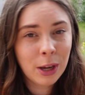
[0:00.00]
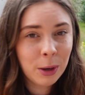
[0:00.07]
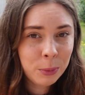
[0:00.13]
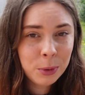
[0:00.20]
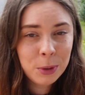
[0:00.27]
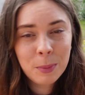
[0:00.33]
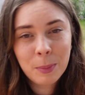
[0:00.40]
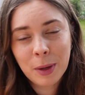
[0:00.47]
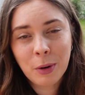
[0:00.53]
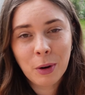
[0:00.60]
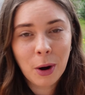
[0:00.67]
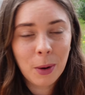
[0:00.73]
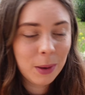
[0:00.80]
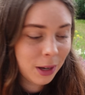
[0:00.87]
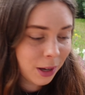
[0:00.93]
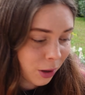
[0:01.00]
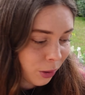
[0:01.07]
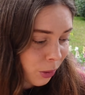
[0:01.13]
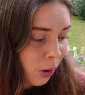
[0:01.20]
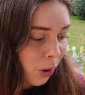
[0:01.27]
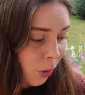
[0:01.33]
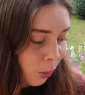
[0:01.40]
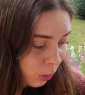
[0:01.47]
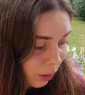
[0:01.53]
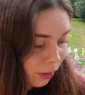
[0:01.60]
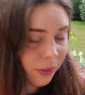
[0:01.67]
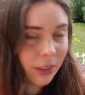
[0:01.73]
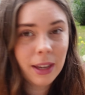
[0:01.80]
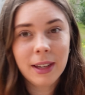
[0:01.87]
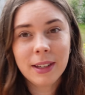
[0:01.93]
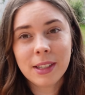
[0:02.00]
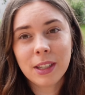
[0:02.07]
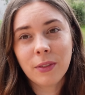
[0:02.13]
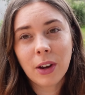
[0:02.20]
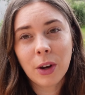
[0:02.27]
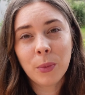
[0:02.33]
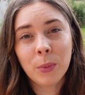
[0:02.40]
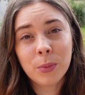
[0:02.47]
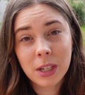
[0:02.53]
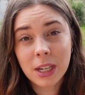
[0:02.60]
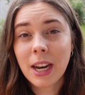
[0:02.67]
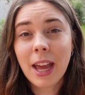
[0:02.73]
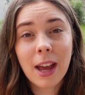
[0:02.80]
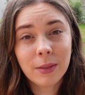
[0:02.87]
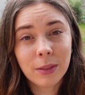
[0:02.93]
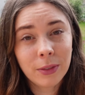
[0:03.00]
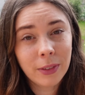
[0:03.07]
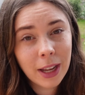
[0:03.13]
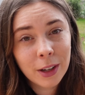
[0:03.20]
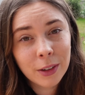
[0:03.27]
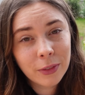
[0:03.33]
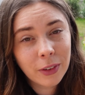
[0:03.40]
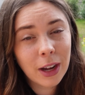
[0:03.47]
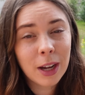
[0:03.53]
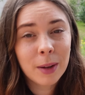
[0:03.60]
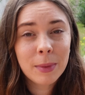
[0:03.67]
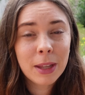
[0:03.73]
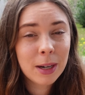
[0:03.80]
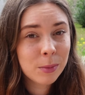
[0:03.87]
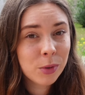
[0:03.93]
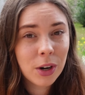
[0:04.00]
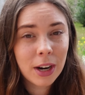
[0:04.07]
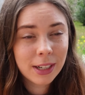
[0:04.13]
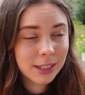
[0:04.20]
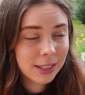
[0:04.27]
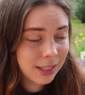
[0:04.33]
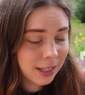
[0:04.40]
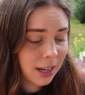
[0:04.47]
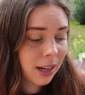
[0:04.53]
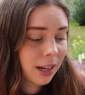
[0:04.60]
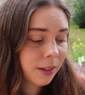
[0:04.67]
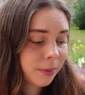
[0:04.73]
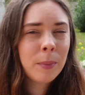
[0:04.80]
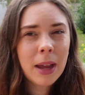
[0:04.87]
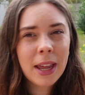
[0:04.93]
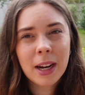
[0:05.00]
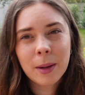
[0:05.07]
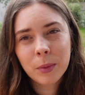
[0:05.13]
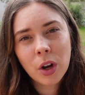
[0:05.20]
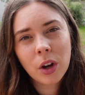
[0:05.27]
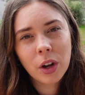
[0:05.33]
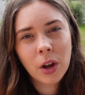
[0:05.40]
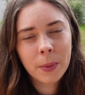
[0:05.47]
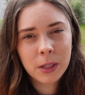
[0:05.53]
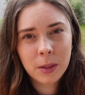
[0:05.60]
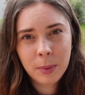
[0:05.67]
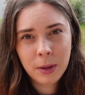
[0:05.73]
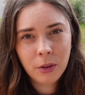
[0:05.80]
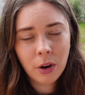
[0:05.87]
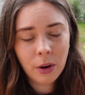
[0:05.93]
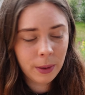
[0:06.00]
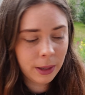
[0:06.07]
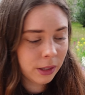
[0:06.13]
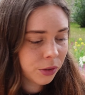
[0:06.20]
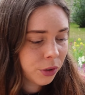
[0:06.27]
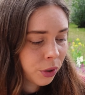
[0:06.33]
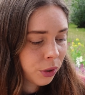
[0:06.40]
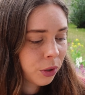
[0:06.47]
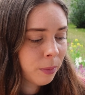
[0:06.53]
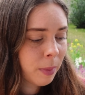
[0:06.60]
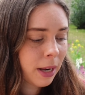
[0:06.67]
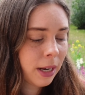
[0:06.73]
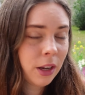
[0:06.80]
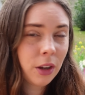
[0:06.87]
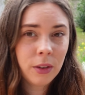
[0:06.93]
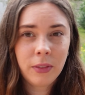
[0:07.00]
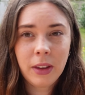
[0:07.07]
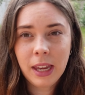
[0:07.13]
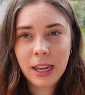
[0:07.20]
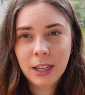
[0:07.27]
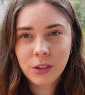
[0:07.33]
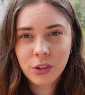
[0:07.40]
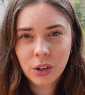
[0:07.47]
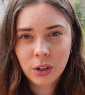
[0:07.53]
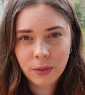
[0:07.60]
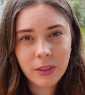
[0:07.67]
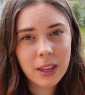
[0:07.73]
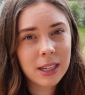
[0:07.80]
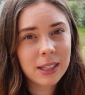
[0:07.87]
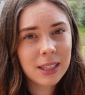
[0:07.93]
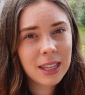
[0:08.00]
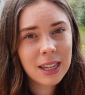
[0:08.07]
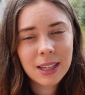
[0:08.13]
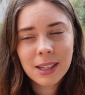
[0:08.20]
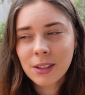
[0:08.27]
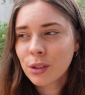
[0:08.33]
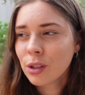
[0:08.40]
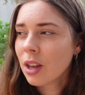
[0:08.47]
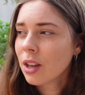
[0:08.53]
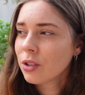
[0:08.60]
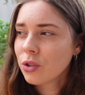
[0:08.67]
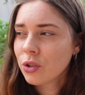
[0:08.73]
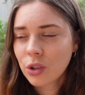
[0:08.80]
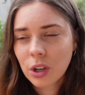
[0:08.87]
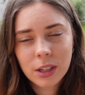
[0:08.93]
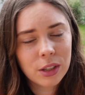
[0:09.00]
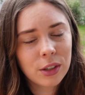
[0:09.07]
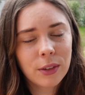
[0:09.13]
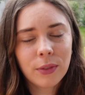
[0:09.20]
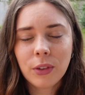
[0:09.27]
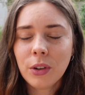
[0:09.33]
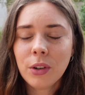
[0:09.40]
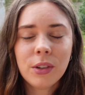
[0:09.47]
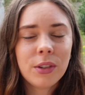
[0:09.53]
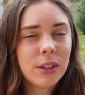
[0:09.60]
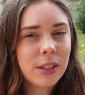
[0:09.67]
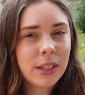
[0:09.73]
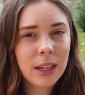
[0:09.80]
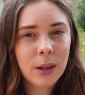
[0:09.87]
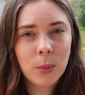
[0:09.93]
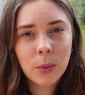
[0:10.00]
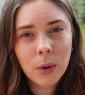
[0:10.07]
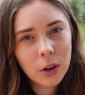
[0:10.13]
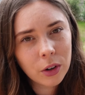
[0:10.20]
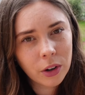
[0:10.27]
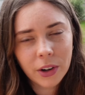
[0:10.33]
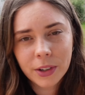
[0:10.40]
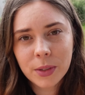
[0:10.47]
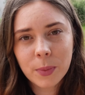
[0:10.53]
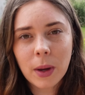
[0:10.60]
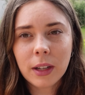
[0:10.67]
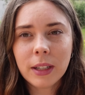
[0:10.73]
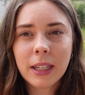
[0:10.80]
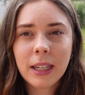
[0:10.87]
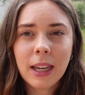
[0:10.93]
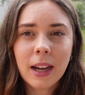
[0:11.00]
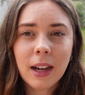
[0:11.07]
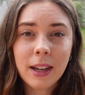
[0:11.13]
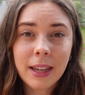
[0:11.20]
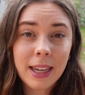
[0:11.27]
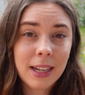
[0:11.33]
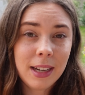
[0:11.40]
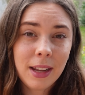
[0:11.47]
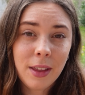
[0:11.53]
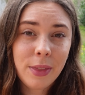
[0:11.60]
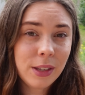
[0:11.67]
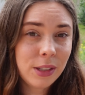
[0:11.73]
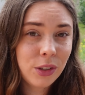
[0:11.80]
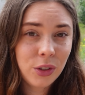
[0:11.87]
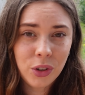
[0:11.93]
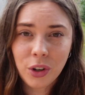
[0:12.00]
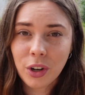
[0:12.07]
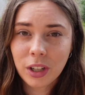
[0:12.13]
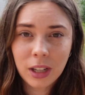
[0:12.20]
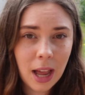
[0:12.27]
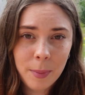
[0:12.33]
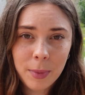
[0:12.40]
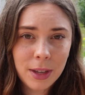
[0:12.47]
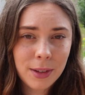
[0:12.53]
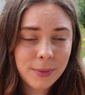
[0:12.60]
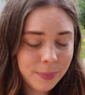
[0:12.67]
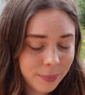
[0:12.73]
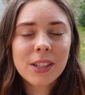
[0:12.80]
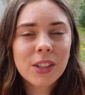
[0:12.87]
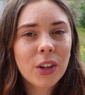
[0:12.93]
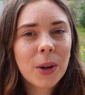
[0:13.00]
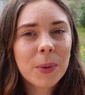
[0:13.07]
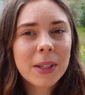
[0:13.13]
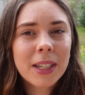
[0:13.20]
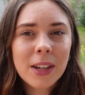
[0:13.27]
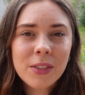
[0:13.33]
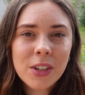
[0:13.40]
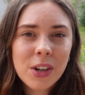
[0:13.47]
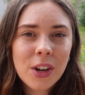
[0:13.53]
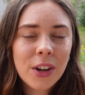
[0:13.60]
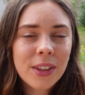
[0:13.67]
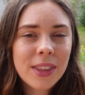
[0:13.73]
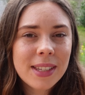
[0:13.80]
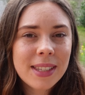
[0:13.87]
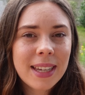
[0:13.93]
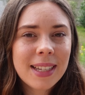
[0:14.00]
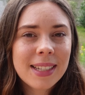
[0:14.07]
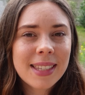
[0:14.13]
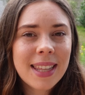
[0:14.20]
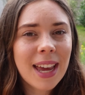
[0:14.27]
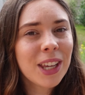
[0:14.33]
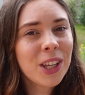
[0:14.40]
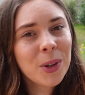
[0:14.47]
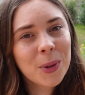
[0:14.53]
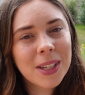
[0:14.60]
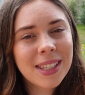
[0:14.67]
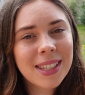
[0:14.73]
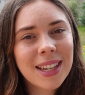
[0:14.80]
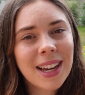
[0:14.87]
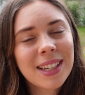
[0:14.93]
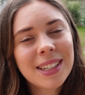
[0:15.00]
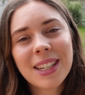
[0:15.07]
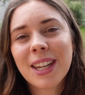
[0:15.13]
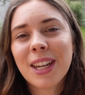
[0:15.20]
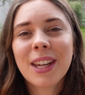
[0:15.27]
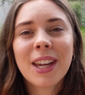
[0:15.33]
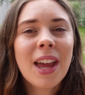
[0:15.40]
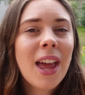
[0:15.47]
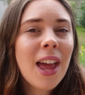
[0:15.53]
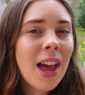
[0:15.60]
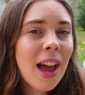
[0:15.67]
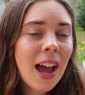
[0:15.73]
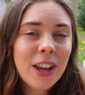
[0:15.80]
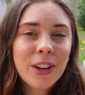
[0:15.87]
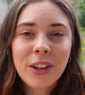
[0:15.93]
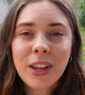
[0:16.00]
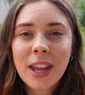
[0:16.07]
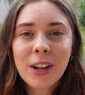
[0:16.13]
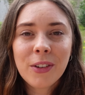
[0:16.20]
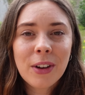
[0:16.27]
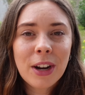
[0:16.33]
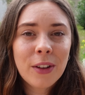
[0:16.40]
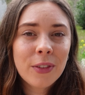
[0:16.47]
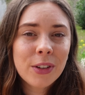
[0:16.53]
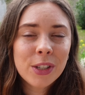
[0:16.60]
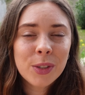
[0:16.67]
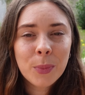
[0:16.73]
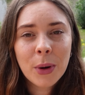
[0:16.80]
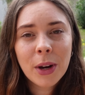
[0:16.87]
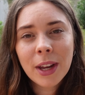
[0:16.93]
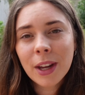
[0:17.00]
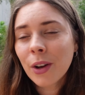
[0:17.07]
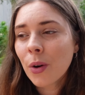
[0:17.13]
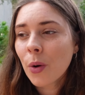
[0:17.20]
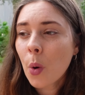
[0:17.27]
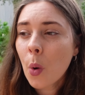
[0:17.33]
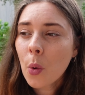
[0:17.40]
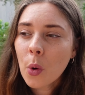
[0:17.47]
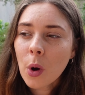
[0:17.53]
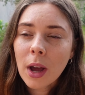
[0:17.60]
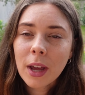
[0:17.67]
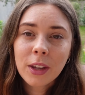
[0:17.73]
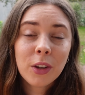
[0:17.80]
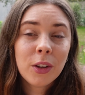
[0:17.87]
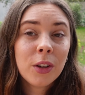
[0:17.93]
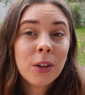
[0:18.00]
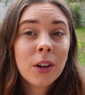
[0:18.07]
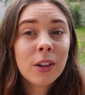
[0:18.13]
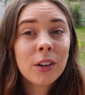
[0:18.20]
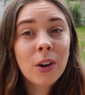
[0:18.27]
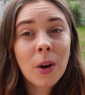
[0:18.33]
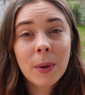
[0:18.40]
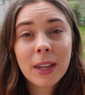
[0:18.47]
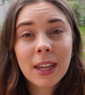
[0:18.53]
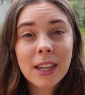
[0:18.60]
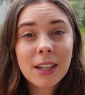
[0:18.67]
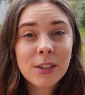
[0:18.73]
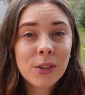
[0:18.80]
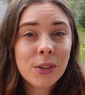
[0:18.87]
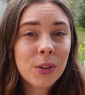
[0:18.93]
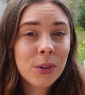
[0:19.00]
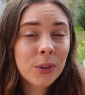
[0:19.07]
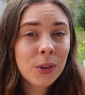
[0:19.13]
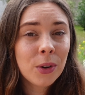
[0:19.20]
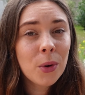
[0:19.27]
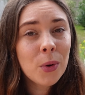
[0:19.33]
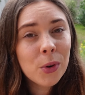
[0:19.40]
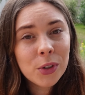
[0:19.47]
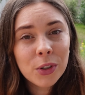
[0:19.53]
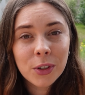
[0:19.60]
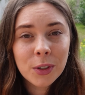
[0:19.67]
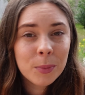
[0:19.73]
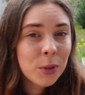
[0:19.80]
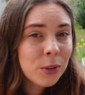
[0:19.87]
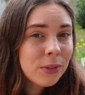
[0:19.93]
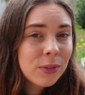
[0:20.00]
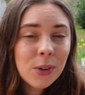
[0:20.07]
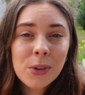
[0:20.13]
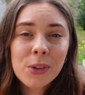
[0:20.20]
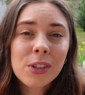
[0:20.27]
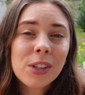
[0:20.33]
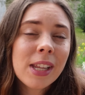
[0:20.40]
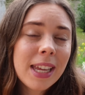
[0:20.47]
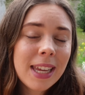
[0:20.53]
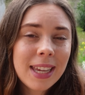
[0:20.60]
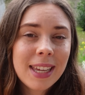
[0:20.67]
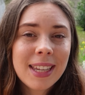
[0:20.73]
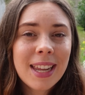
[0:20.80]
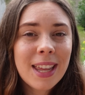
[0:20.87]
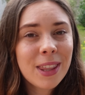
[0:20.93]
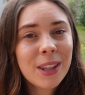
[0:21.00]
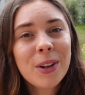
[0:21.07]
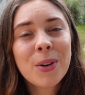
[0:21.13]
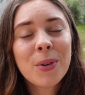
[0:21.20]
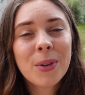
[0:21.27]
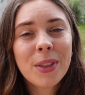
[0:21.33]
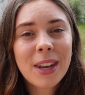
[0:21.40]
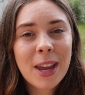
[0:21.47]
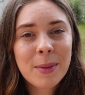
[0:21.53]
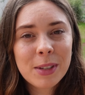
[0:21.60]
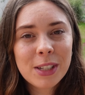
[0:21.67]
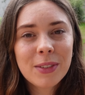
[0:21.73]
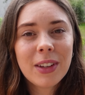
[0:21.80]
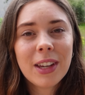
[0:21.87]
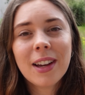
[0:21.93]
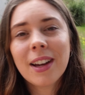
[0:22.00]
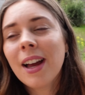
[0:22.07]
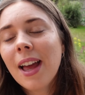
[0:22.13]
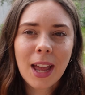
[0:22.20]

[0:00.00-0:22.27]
I wouldn't be growing all of these if I didn't have a flower farm that I'm trying to start. And I'm not going to be growing too many of each of these things, just a few to see what grows well here in this new climate. So I would love to know the seeds that you are starting. Are you getting ready for spring, or are you going into autumn or fall in the northern hemisphere?